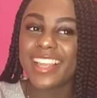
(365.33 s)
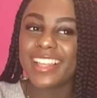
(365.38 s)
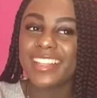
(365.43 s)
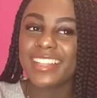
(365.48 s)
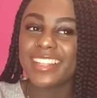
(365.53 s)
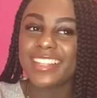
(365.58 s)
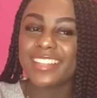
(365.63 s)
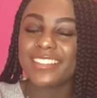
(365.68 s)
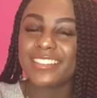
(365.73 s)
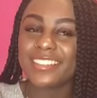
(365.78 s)
I
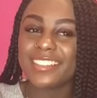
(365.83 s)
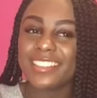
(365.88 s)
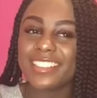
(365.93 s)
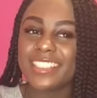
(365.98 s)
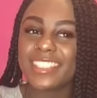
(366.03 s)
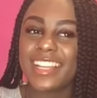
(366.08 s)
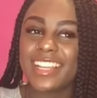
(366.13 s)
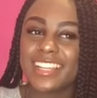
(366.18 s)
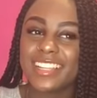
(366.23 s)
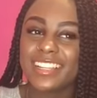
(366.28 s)
think
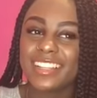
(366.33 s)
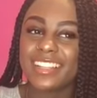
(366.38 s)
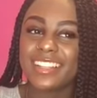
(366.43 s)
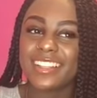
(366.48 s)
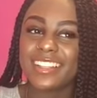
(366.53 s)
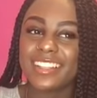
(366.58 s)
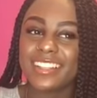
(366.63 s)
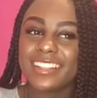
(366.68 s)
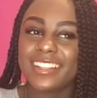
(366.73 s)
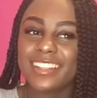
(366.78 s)
obviously
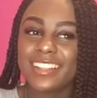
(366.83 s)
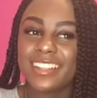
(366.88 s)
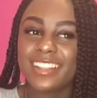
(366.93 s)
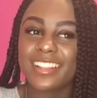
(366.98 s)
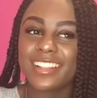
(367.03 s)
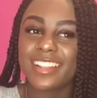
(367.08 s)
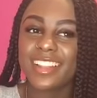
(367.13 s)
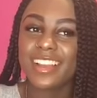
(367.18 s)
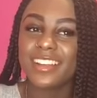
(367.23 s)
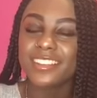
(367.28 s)
Kanking,
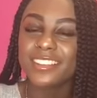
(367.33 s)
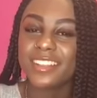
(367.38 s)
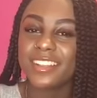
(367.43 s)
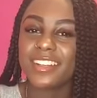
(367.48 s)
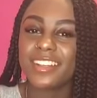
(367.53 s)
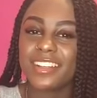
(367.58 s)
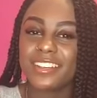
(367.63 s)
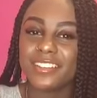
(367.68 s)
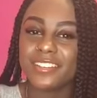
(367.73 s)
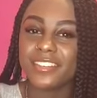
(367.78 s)
I was
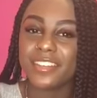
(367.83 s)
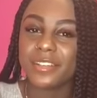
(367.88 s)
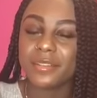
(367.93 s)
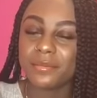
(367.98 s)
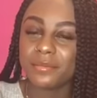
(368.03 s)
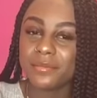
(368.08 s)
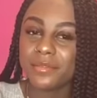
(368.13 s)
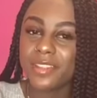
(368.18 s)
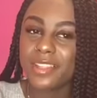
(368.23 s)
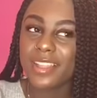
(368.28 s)
going out with
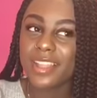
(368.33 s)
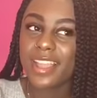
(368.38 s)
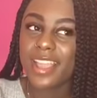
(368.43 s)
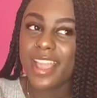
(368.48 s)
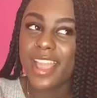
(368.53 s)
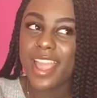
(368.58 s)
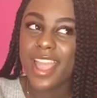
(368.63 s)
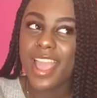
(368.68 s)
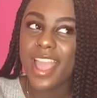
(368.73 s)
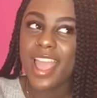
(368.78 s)
him,
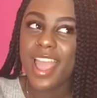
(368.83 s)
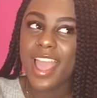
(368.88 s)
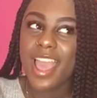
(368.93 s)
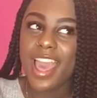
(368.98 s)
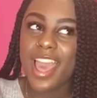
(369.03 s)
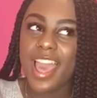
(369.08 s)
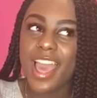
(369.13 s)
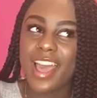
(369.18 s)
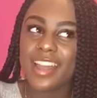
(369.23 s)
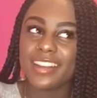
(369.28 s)

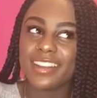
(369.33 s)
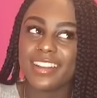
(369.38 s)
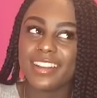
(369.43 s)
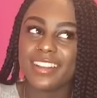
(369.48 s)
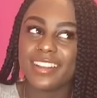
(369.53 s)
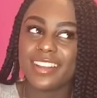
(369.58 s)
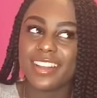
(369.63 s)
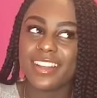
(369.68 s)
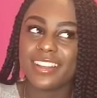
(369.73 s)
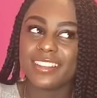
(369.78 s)
and
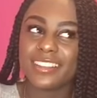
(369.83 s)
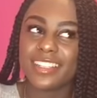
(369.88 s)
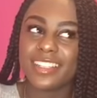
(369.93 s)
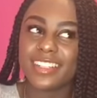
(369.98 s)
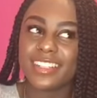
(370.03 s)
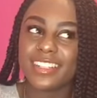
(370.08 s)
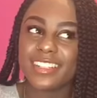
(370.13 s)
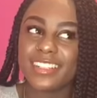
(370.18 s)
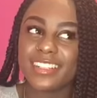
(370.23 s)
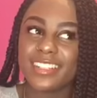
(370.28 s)
then I was
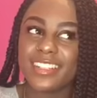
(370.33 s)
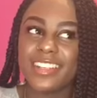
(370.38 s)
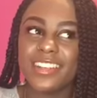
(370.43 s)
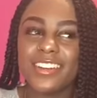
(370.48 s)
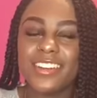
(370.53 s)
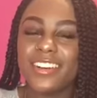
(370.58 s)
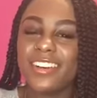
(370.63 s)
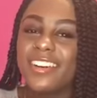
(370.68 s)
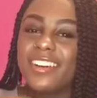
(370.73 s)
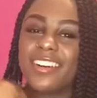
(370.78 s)
like,
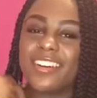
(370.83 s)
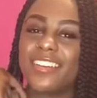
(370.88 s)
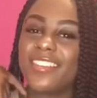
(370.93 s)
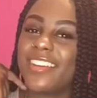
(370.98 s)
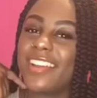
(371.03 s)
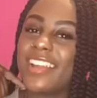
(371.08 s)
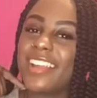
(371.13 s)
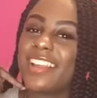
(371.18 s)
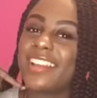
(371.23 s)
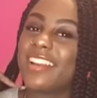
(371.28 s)
no
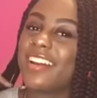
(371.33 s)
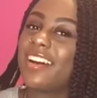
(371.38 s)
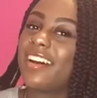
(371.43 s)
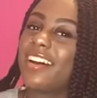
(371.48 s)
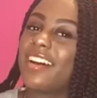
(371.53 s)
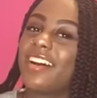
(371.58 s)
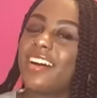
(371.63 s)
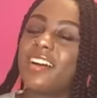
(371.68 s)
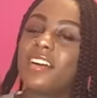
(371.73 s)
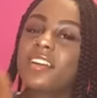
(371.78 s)
way,
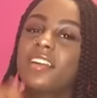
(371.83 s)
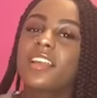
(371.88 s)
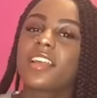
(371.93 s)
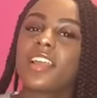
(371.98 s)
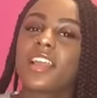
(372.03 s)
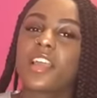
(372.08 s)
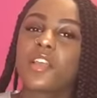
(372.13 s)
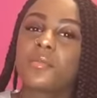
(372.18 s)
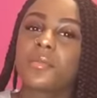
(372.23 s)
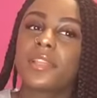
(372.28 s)
no.
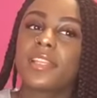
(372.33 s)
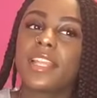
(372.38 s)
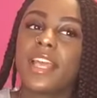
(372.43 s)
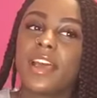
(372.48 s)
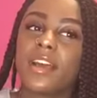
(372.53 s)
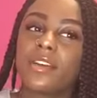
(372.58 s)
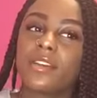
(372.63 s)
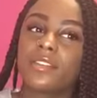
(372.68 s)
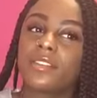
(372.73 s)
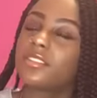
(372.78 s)
But
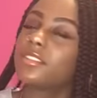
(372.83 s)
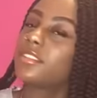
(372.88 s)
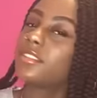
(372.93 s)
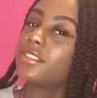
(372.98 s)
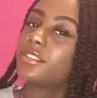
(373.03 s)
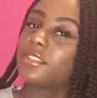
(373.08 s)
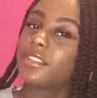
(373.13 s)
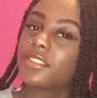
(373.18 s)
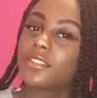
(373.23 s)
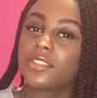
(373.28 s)
now
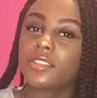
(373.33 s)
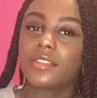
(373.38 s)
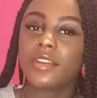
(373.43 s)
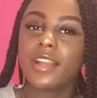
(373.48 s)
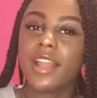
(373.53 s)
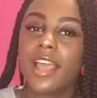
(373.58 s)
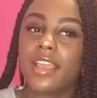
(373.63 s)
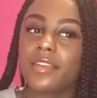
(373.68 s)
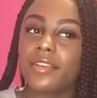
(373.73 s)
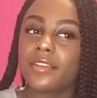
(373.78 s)
you two
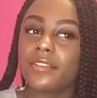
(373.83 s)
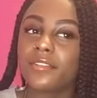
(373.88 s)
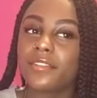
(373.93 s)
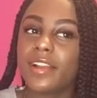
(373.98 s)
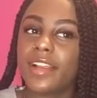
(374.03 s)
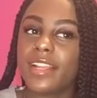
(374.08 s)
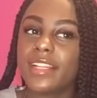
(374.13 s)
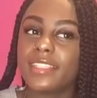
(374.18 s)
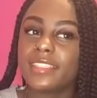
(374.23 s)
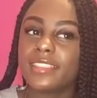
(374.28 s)
are like good
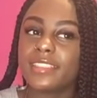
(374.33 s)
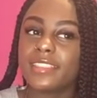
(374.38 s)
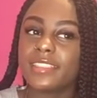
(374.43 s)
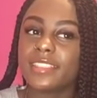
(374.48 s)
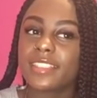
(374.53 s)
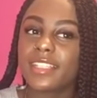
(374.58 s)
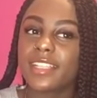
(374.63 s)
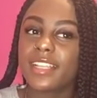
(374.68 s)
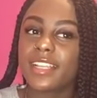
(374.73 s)
friends.